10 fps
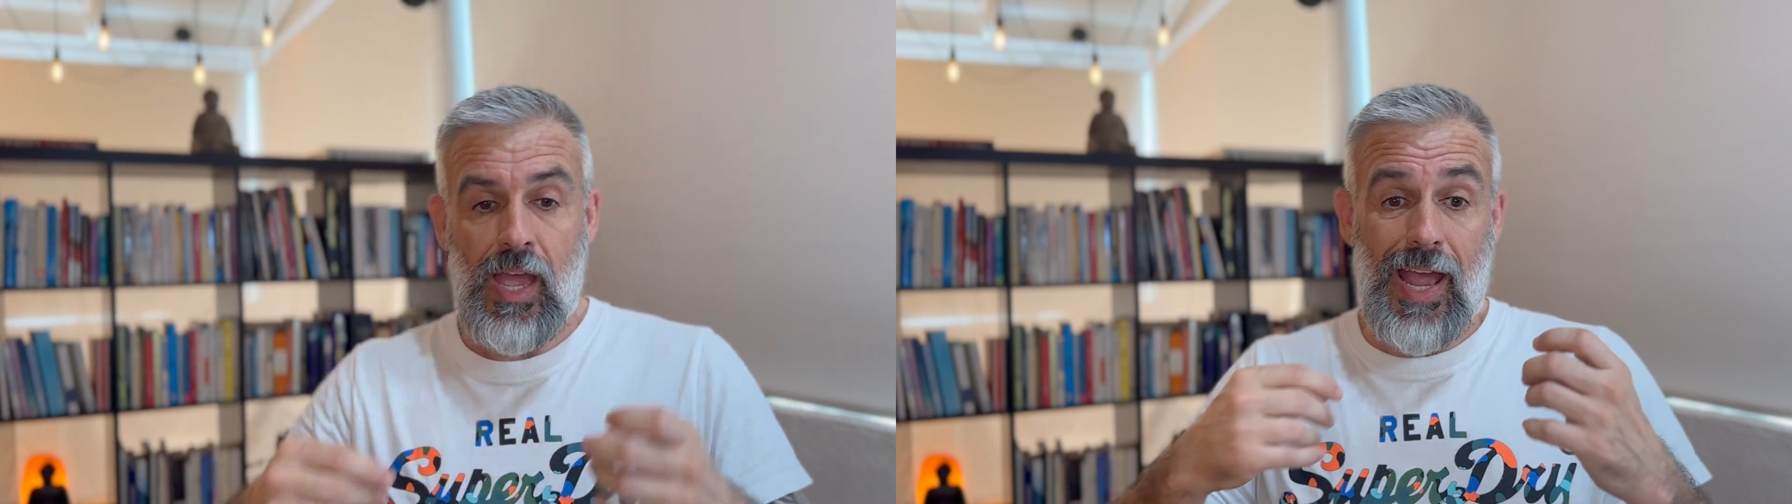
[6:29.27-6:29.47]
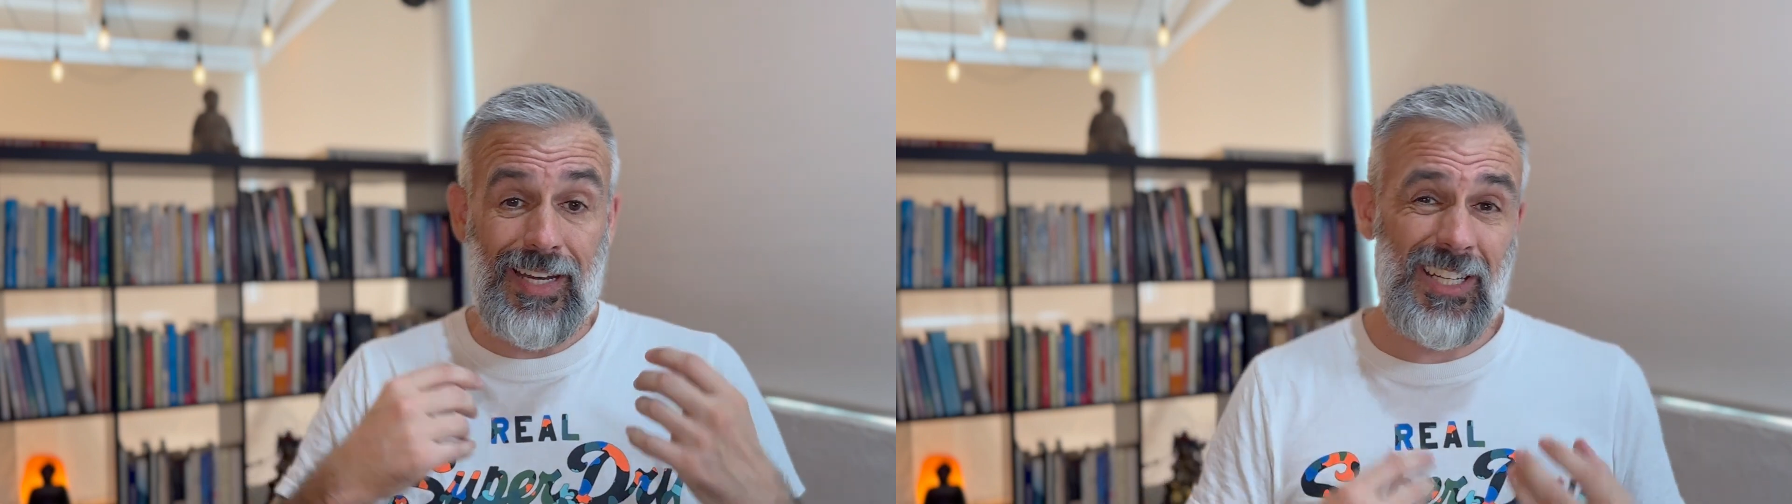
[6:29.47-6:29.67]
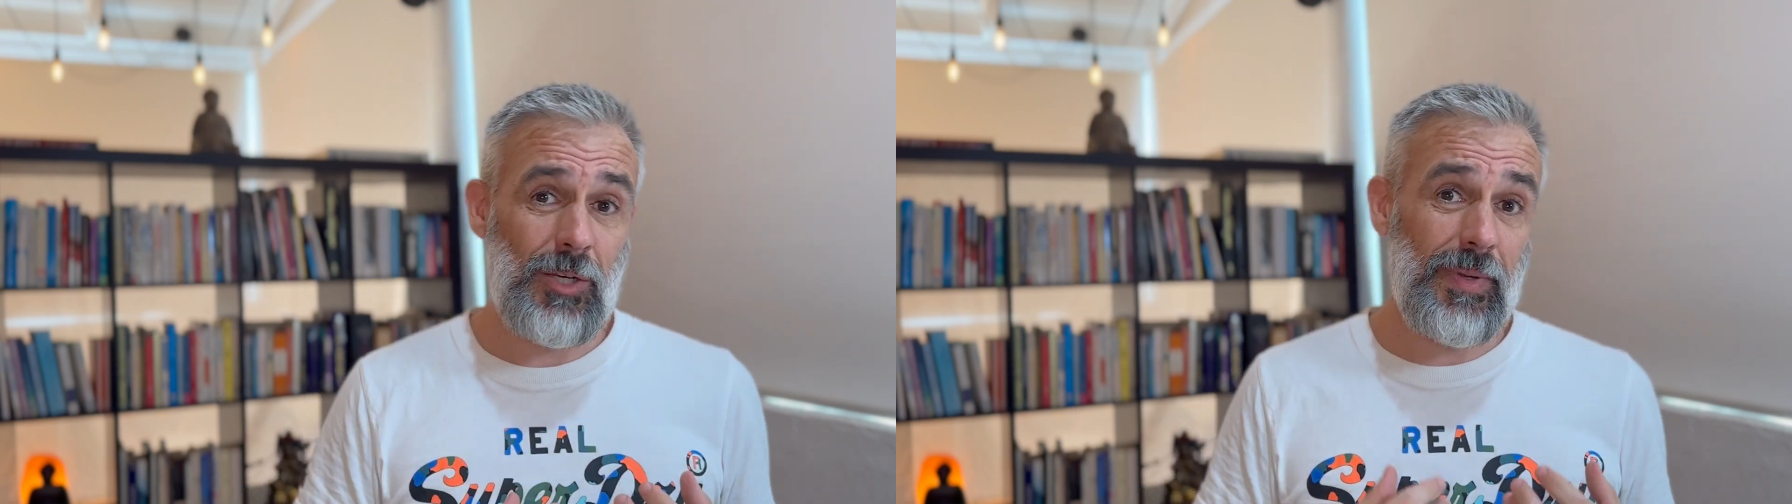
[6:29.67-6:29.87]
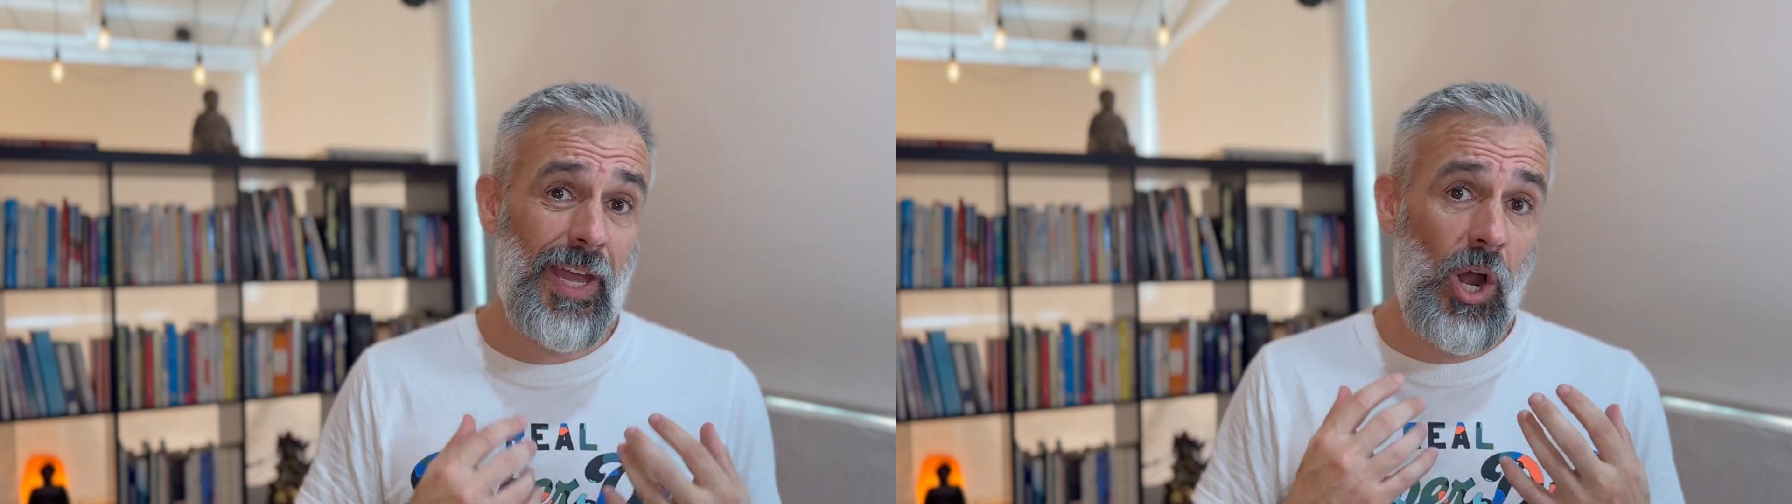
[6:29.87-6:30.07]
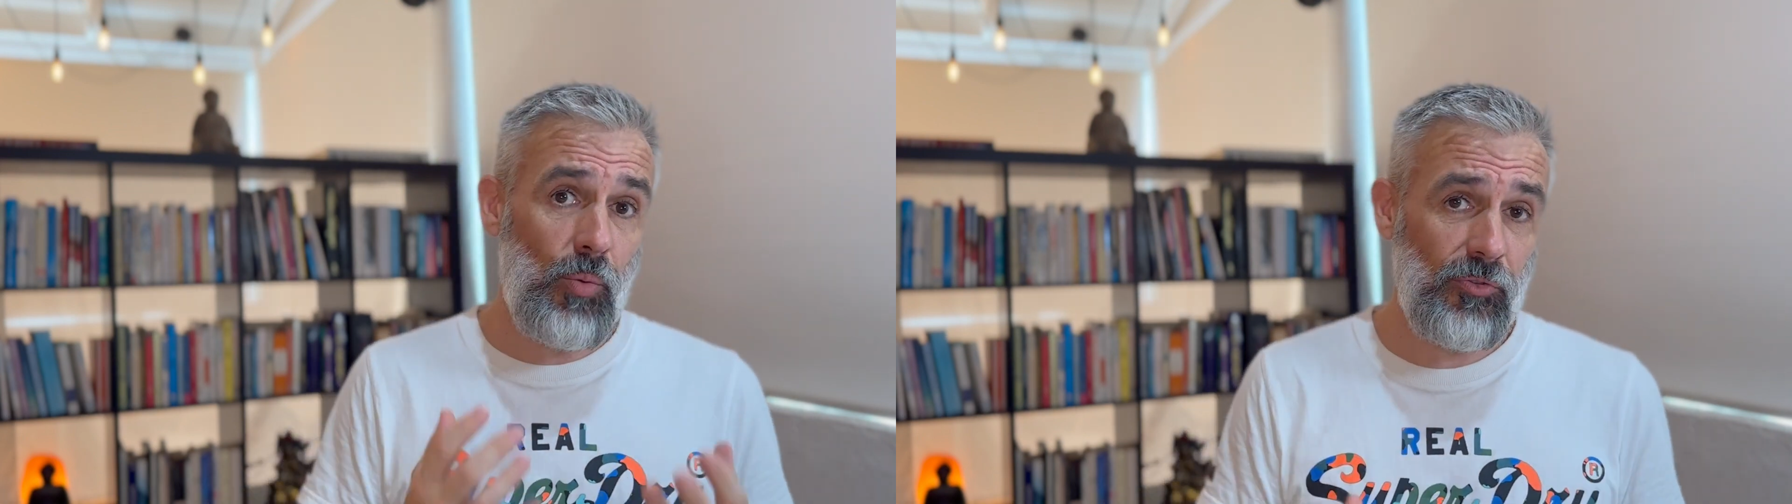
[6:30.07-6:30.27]
and it can be
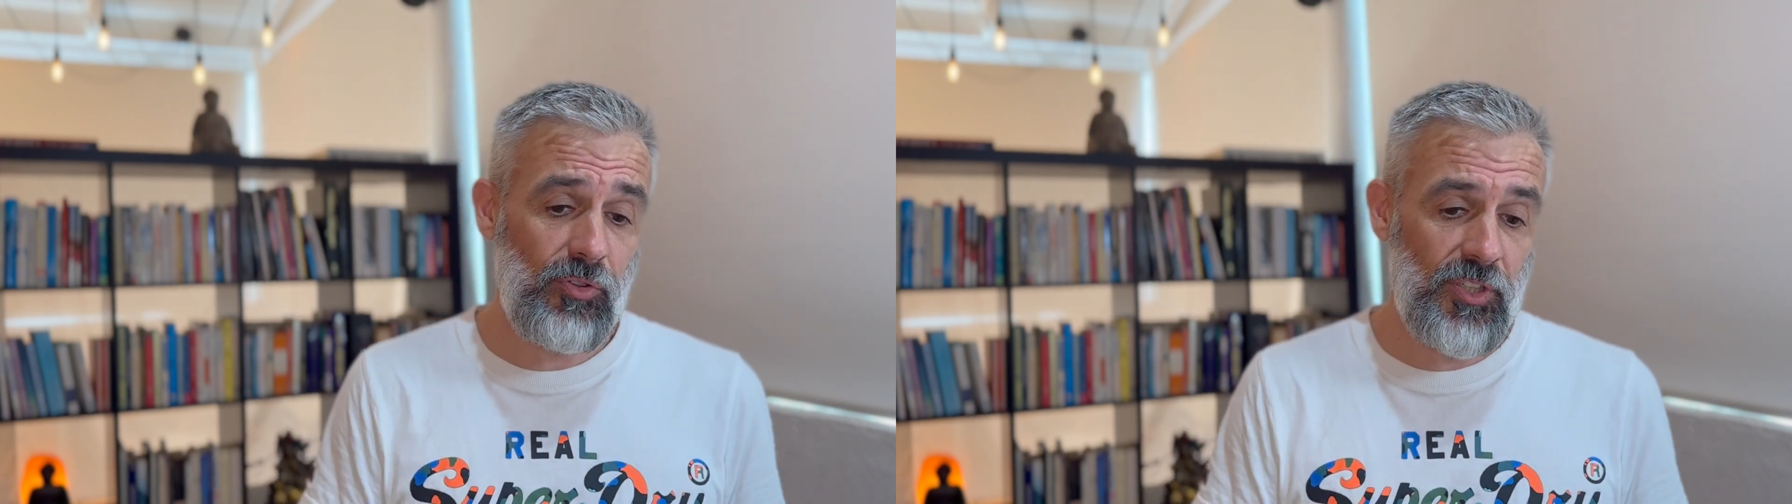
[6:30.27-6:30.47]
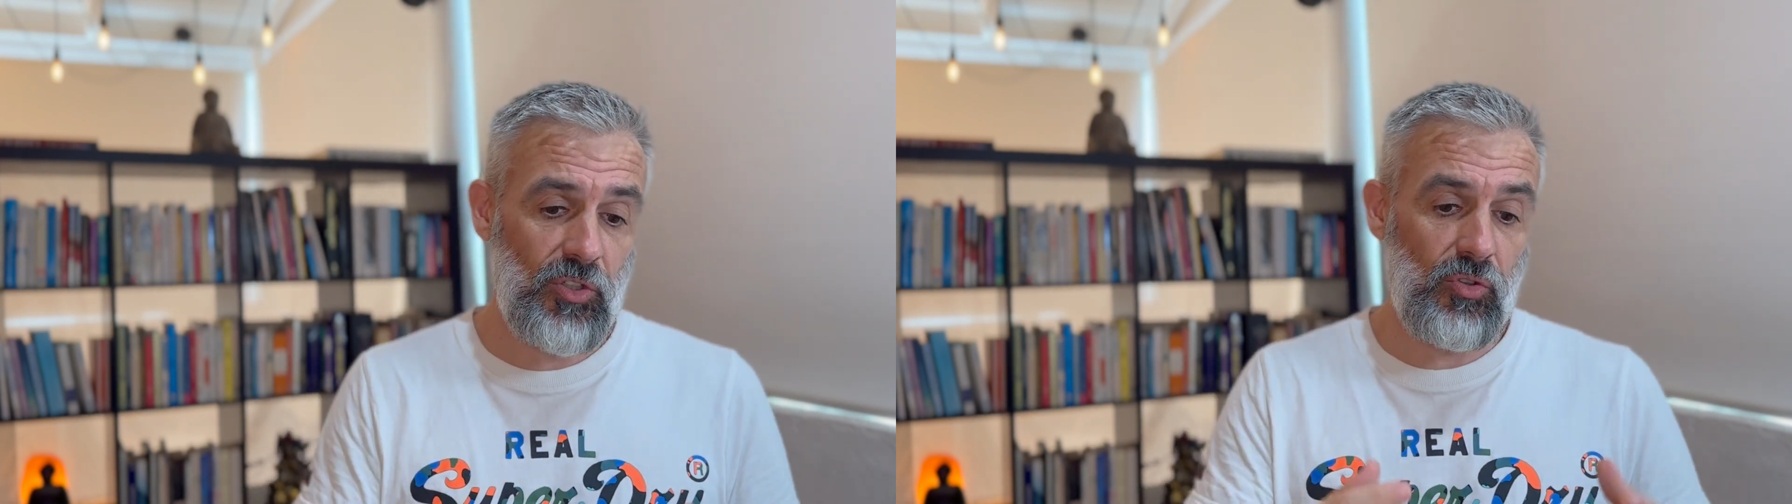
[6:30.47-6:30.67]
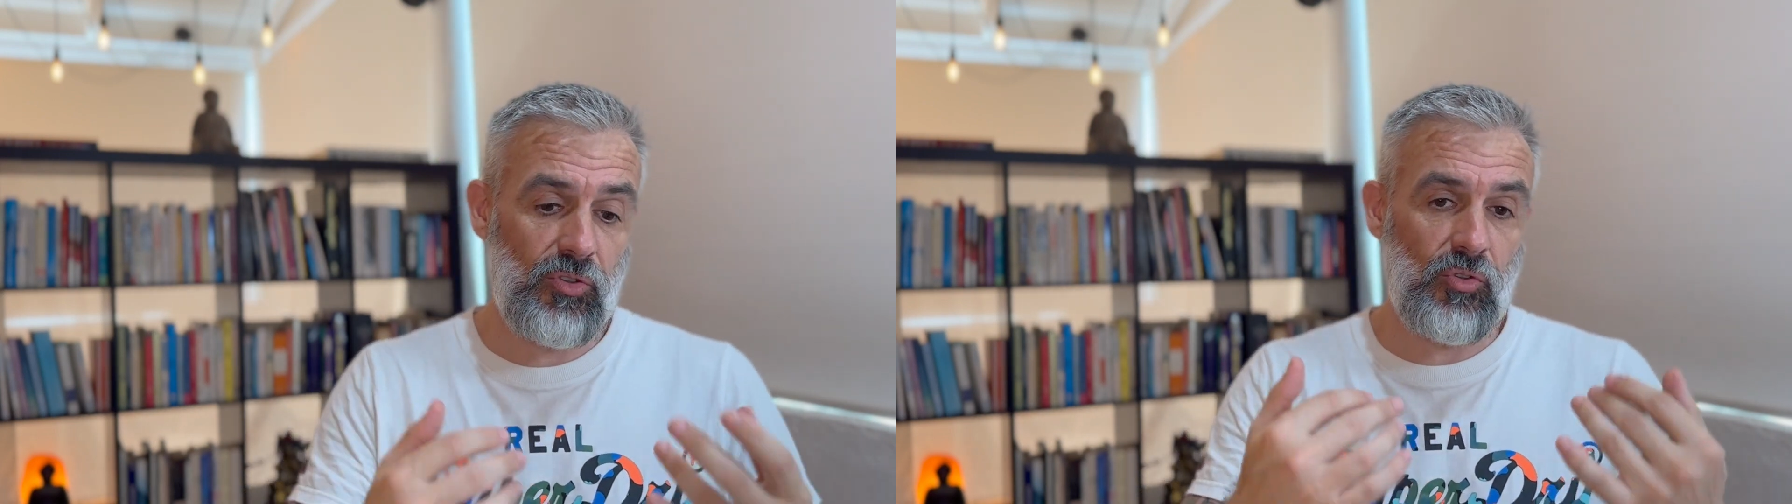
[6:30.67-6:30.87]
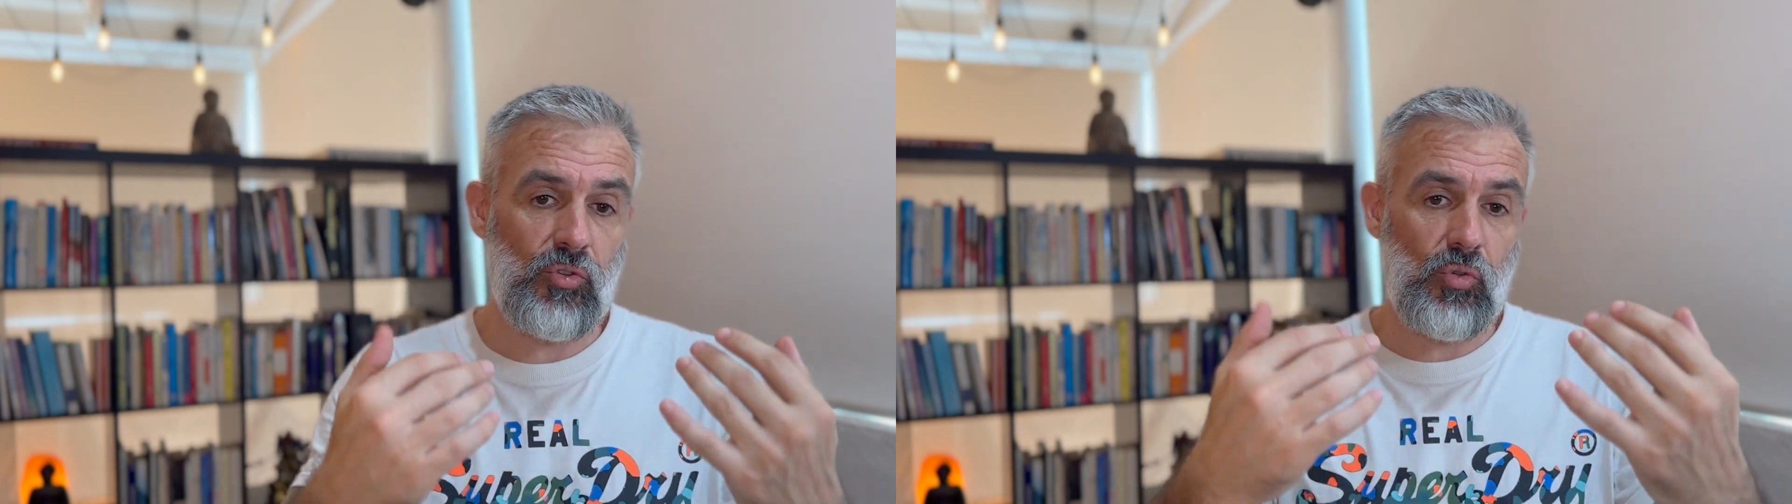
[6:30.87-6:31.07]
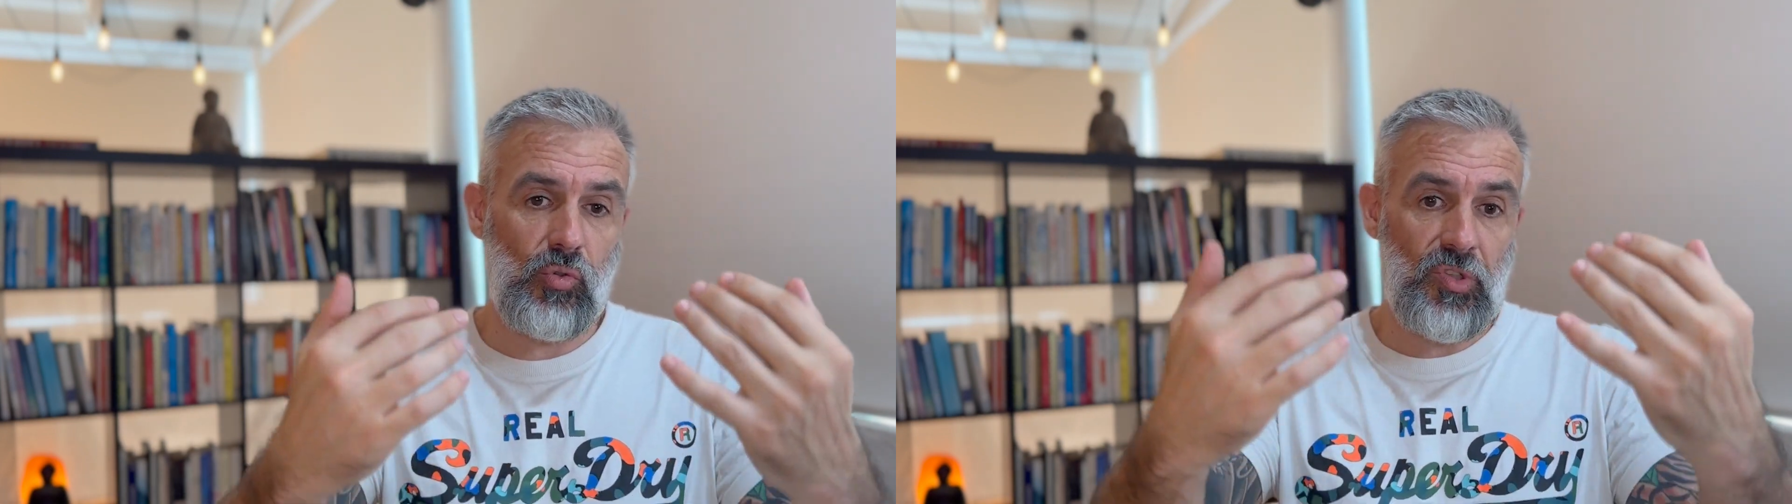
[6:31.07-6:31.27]
helpful to you to do